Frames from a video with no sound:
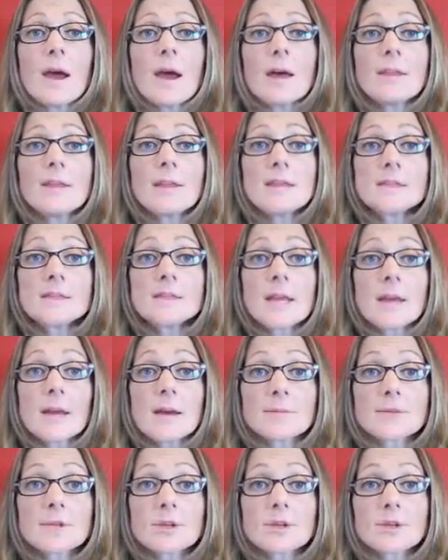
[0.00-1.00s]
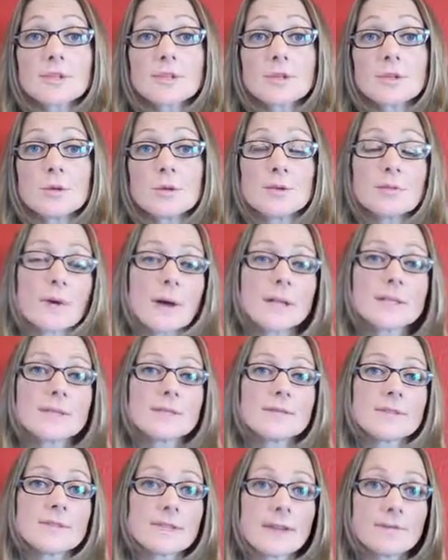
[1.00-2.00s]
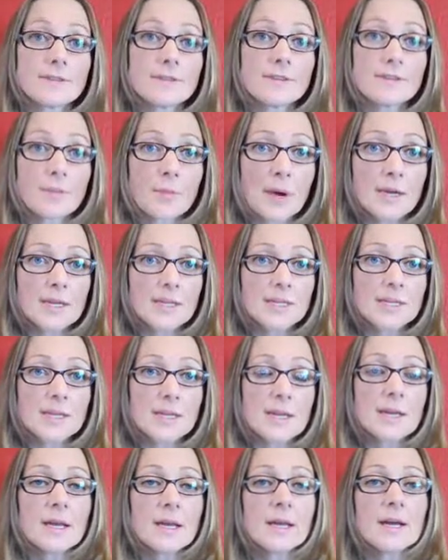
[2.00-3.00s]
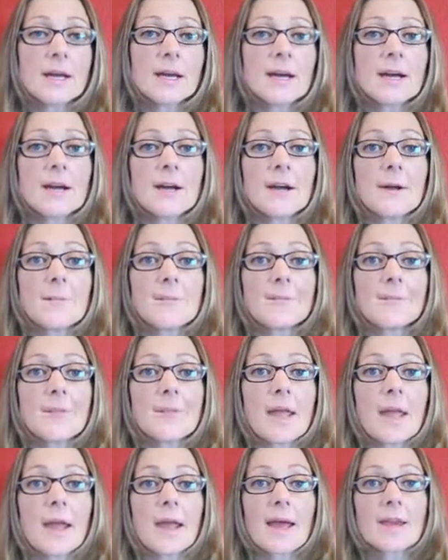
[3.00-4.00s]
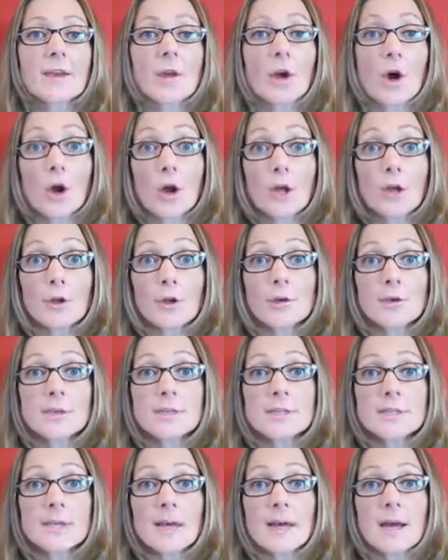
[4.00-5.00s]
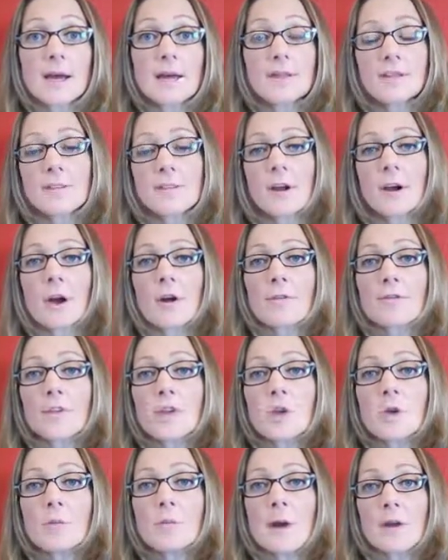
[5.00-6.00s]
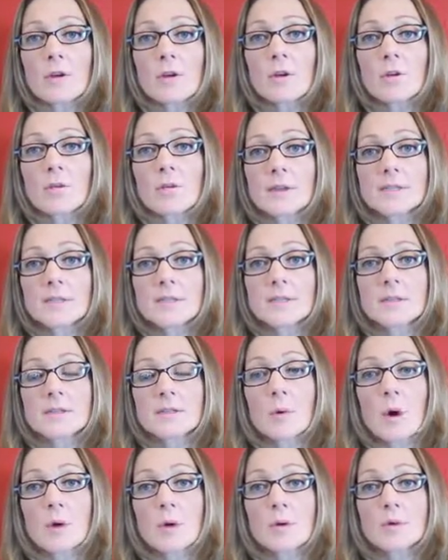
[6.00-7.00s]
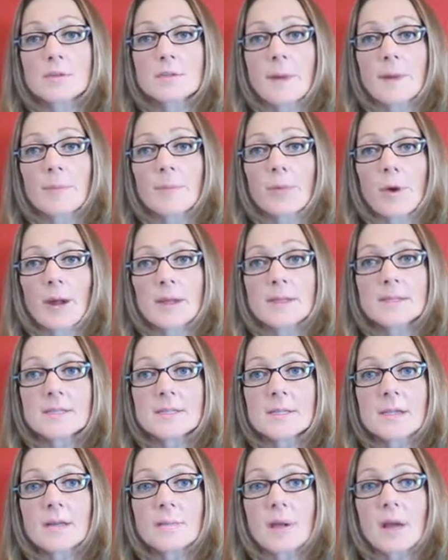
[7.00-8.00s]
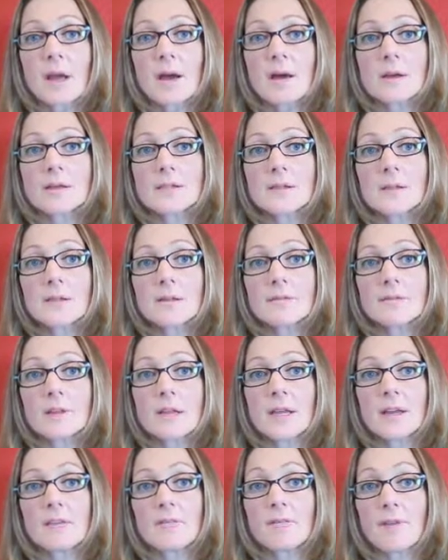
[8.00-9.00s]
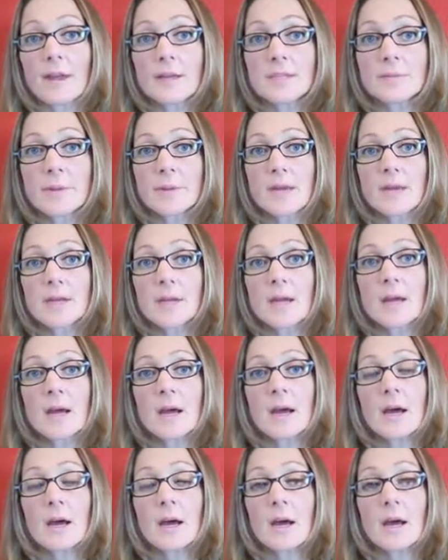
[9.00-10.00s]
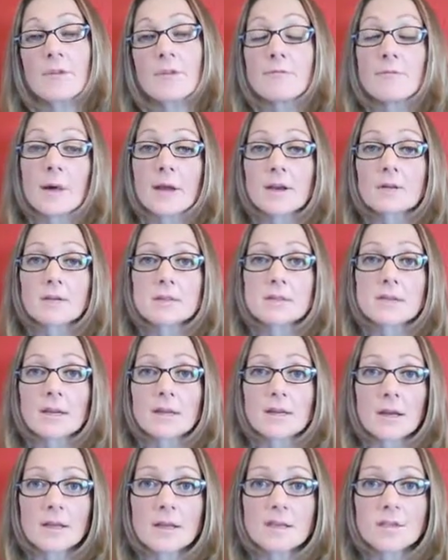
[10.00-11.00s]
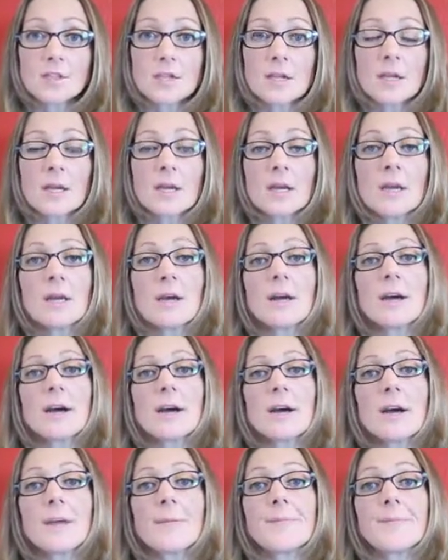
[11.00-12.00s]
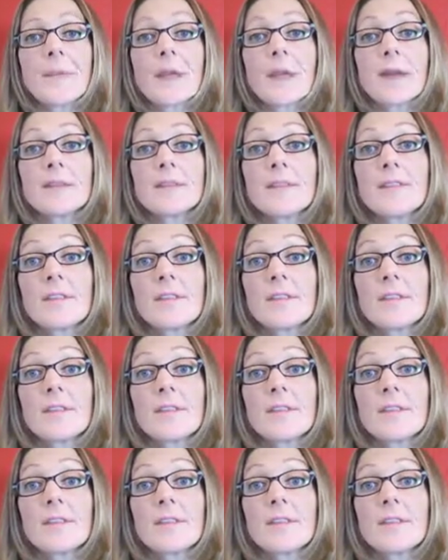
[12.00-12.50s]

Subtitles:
And then this camp turns to the relative safety of pregnancy and argues that there are few medical risks posed by pregnancy because of the advancement of medical technology. and